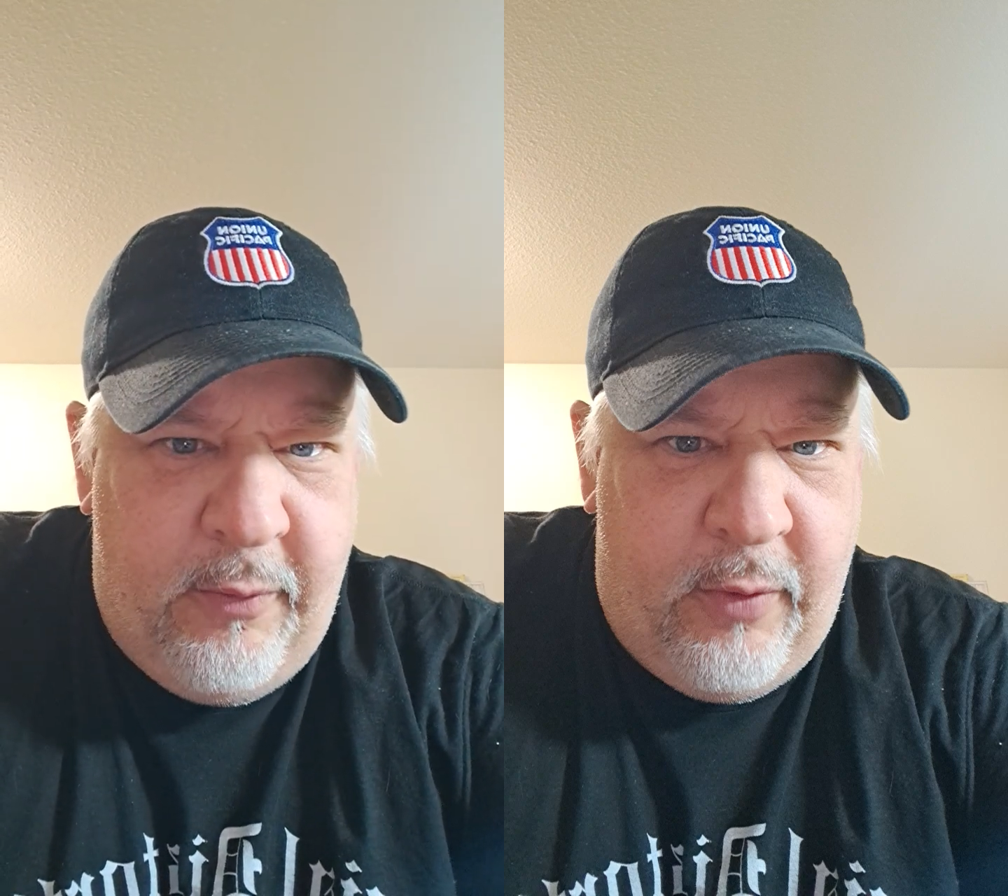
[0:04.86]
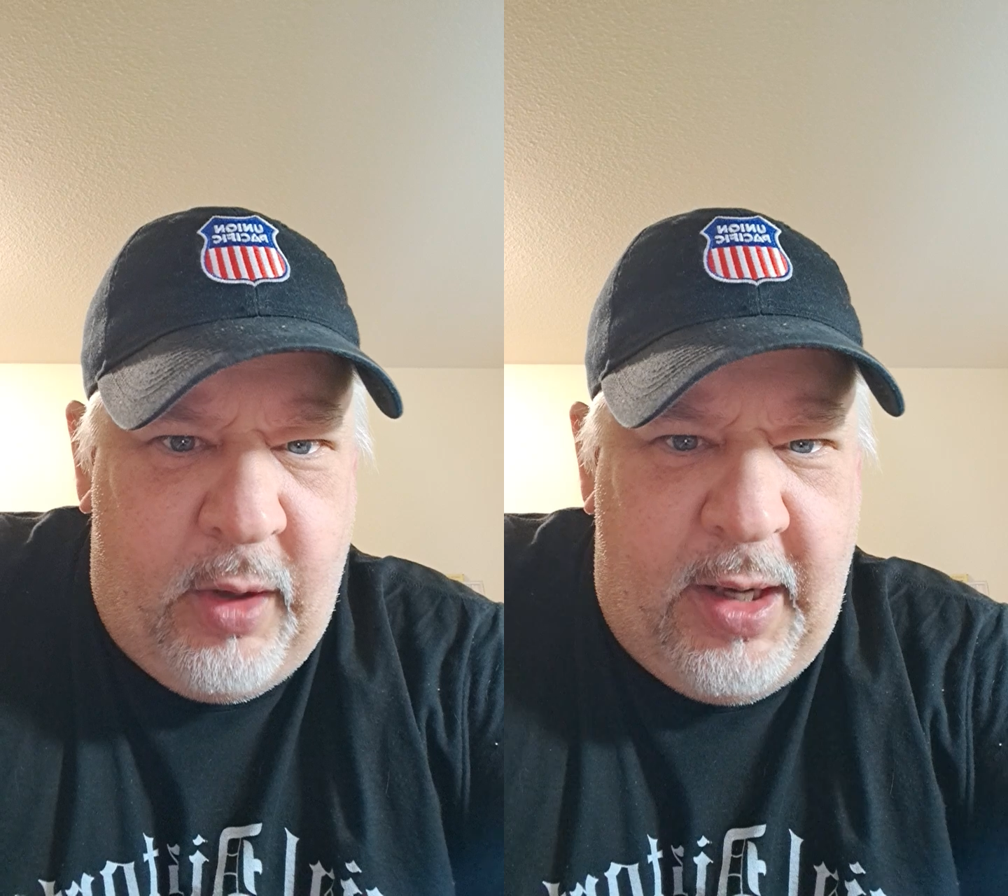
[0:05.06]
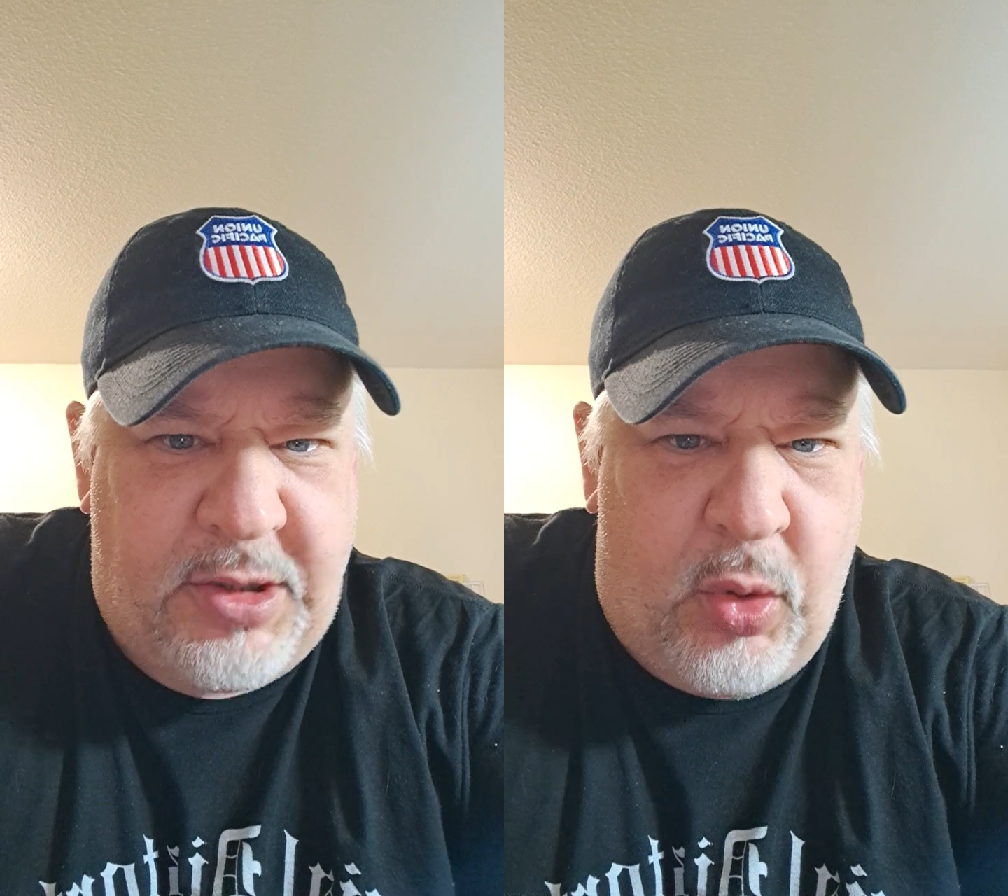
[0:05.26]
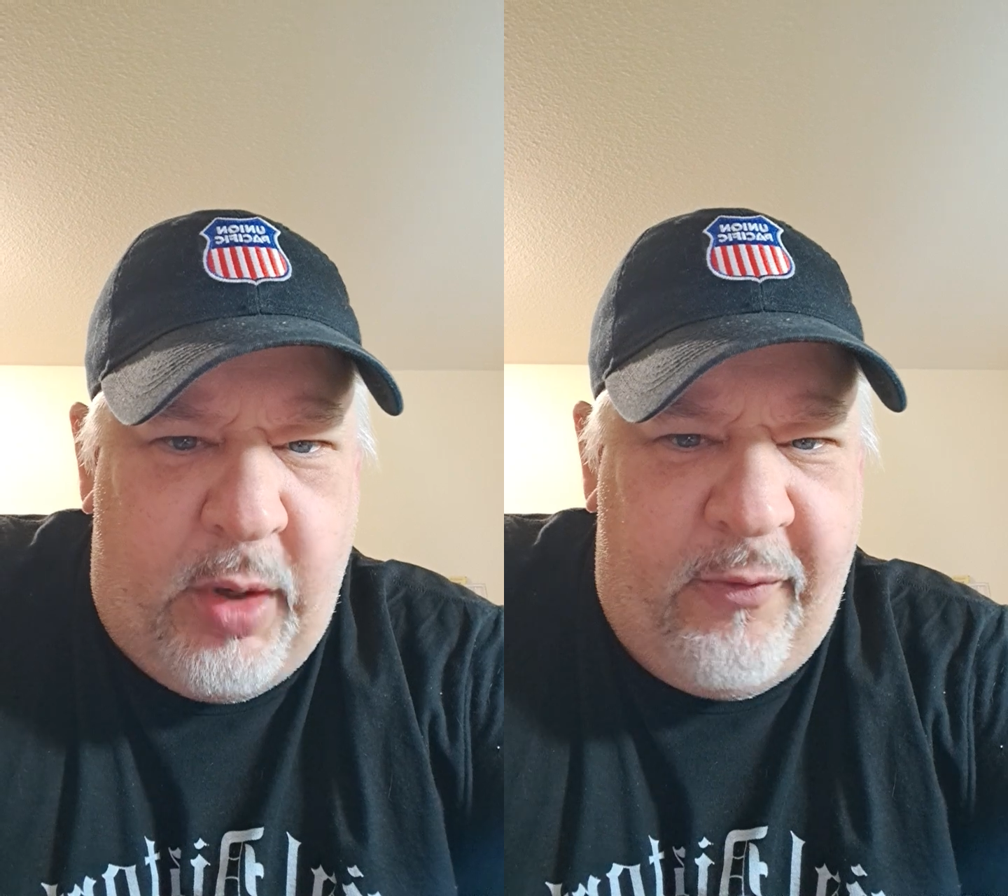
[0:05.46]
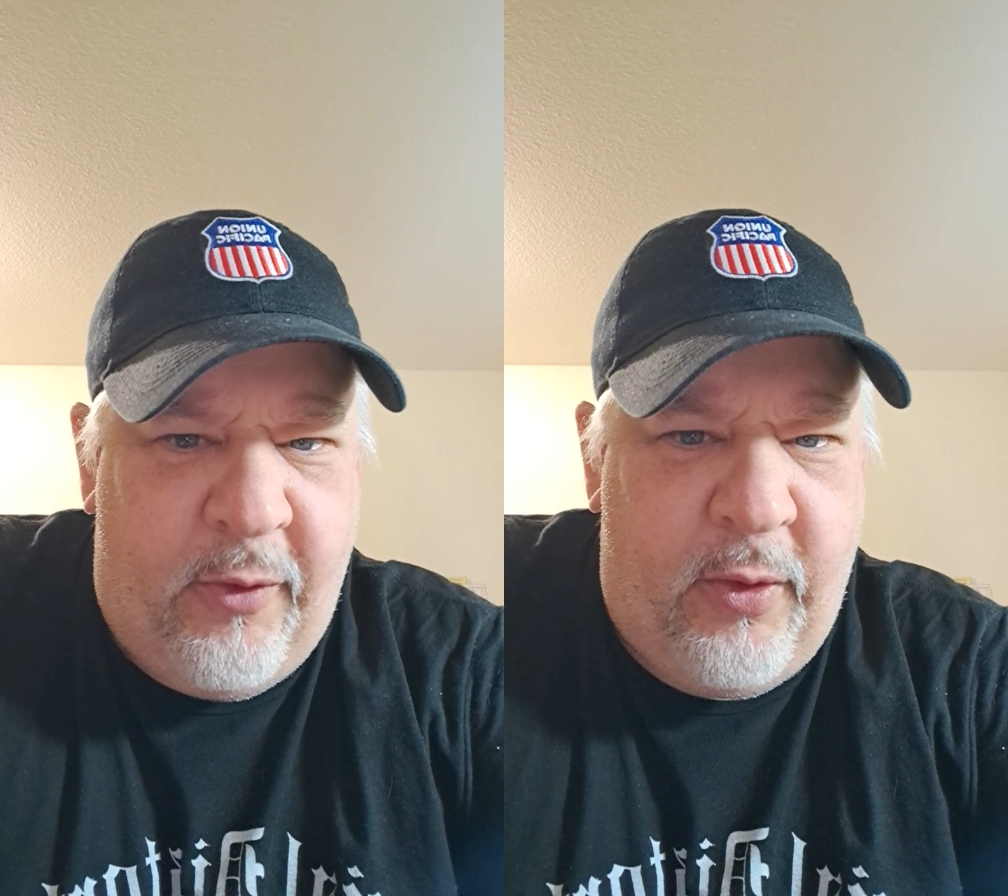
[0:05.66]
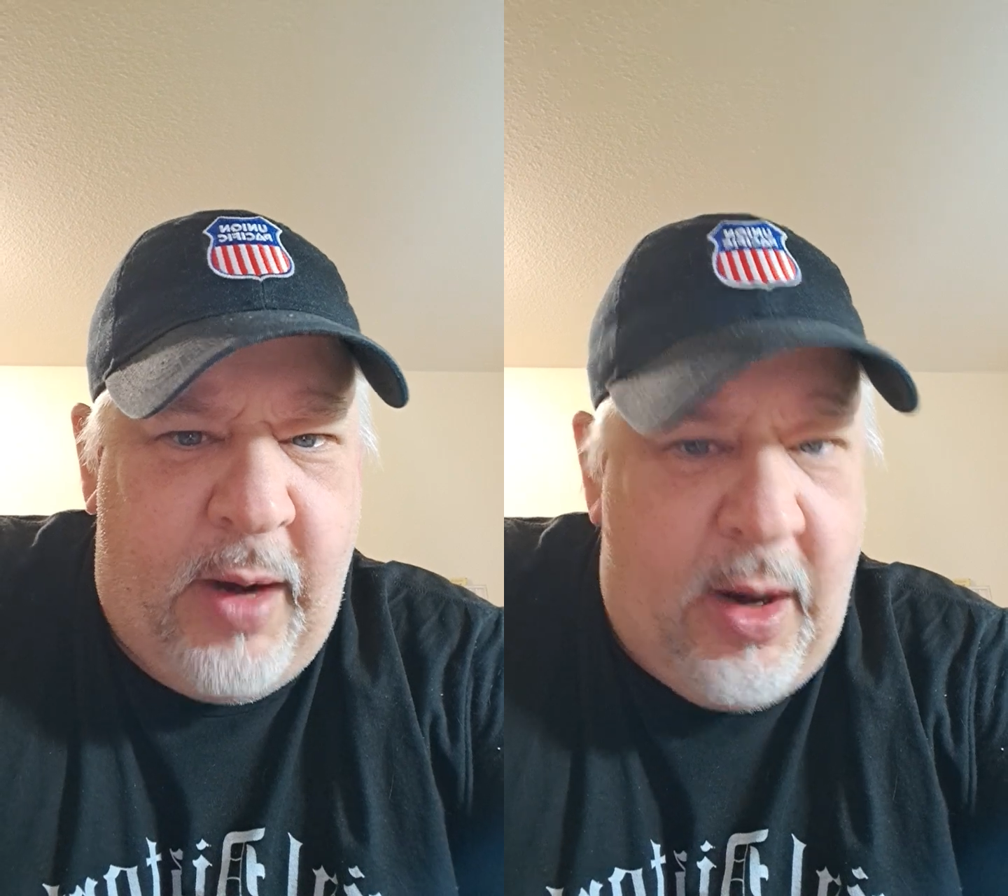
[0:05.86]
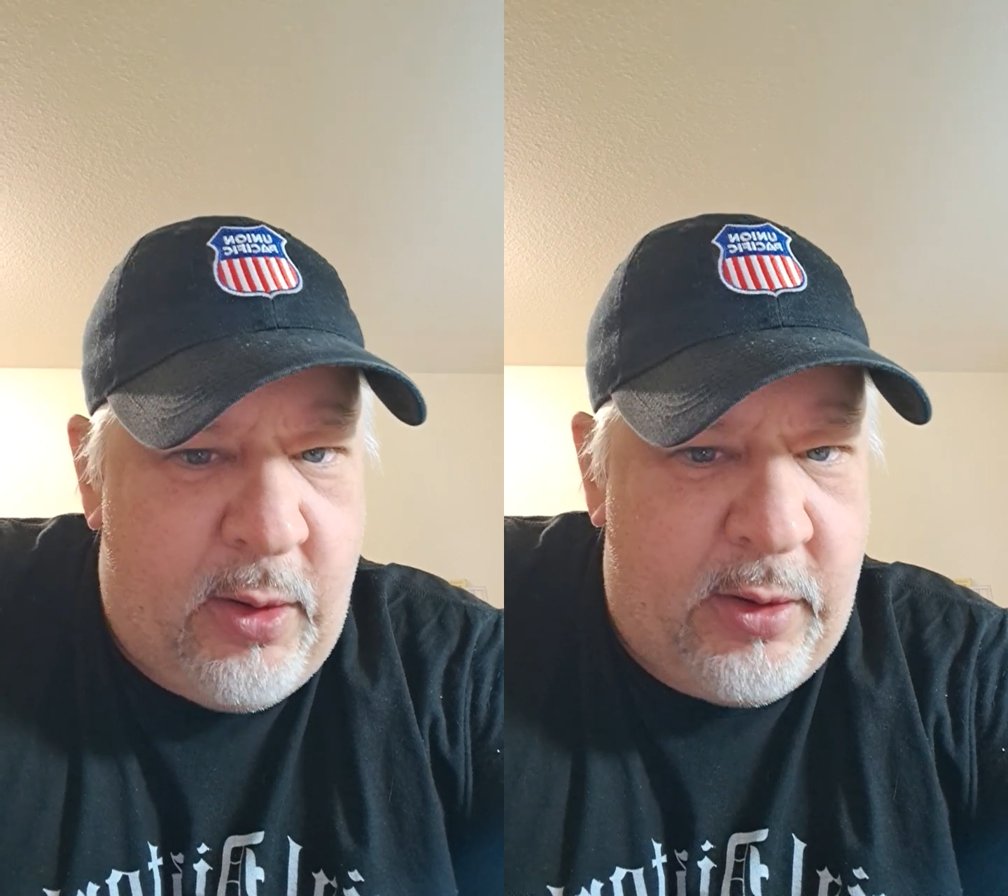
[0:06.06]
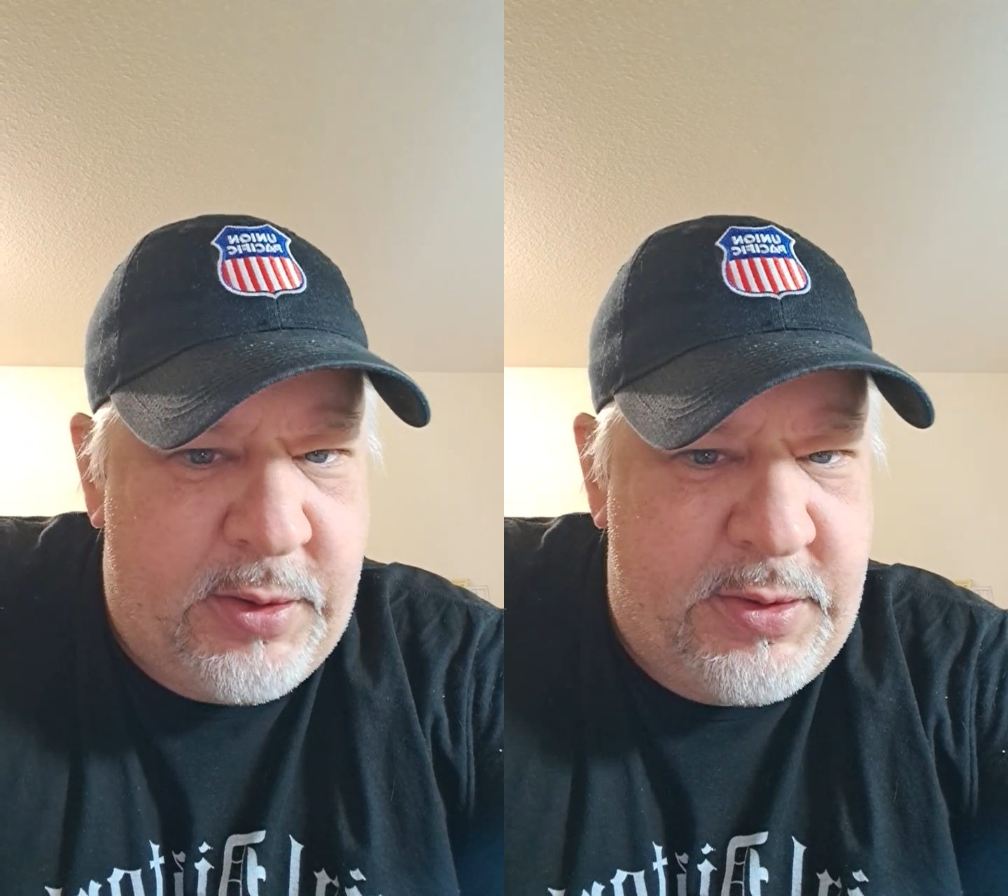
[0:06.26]
For the last 24
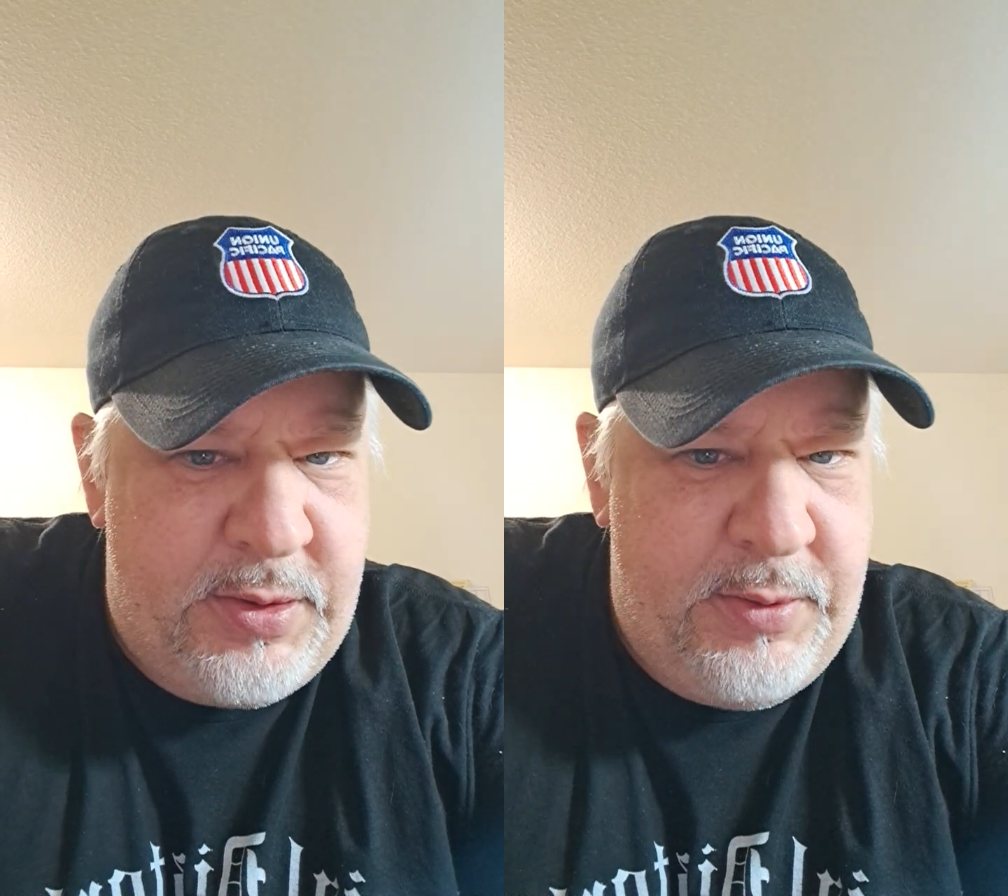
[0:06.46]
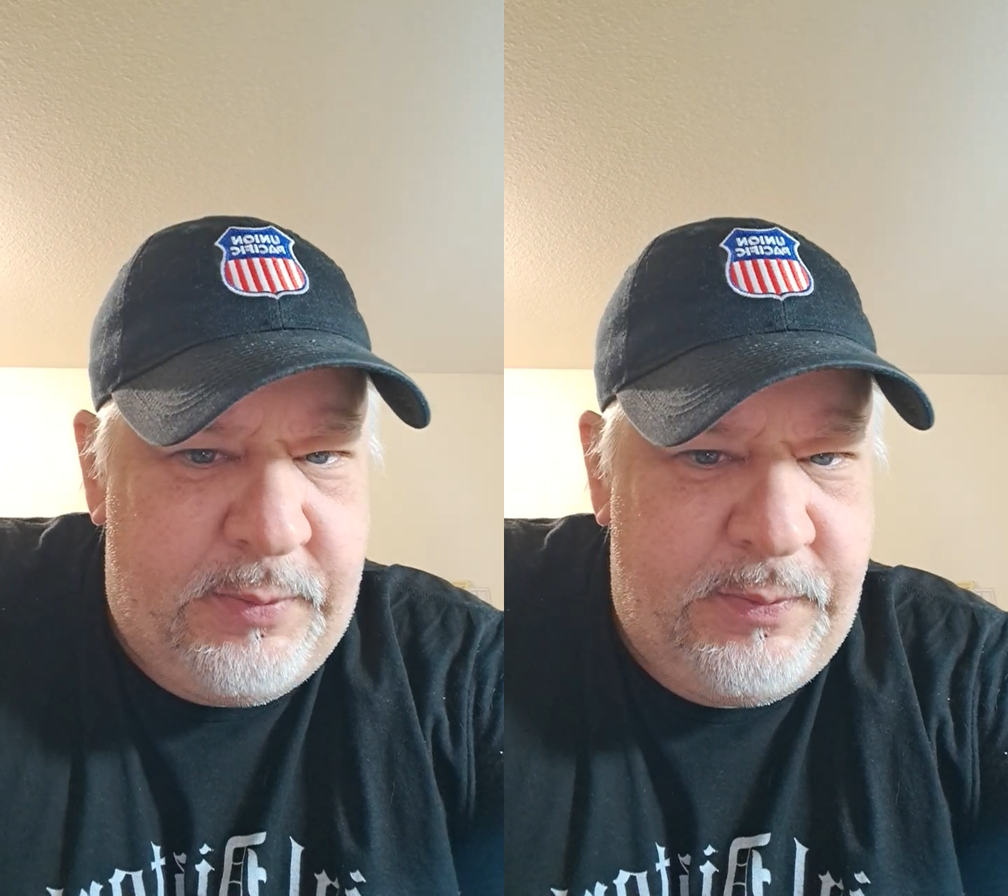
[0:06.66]
hours,